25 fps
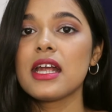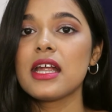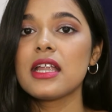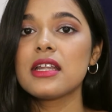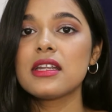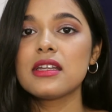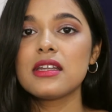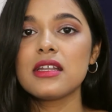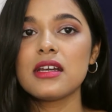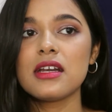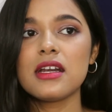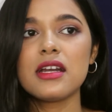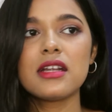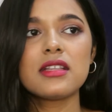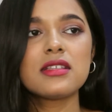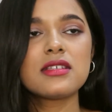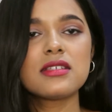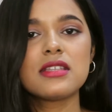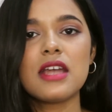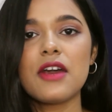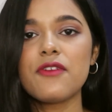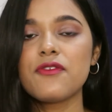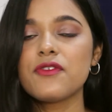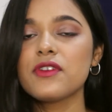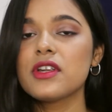It's
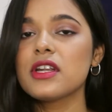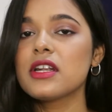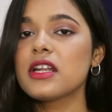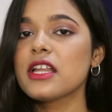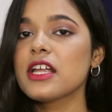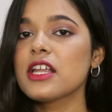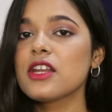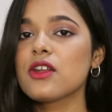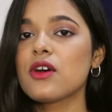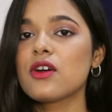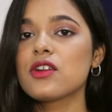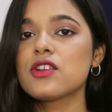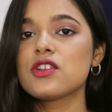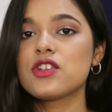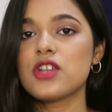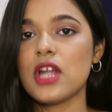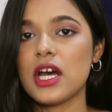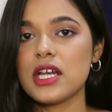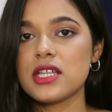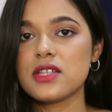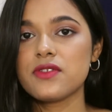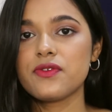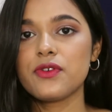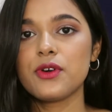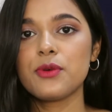definitely not
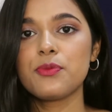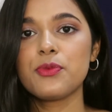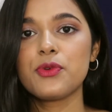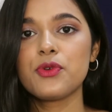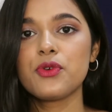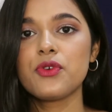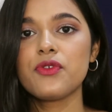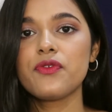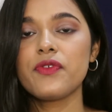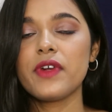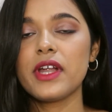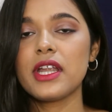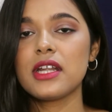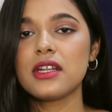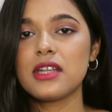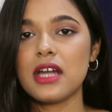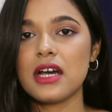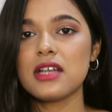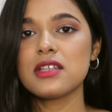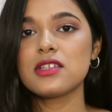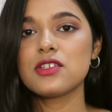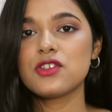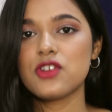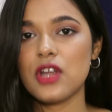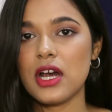transfer proof. It
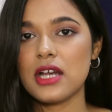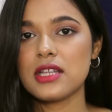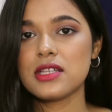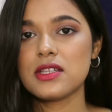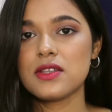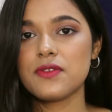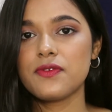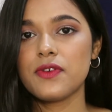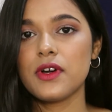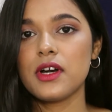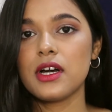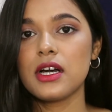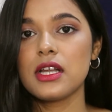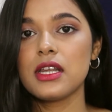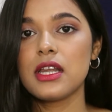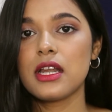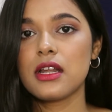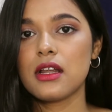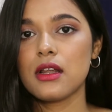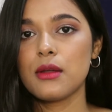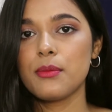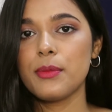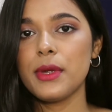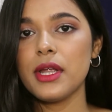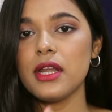does transfer a
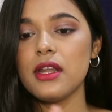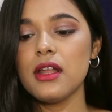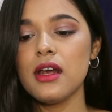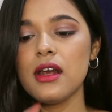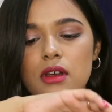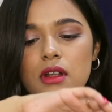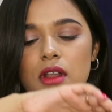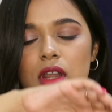little bit.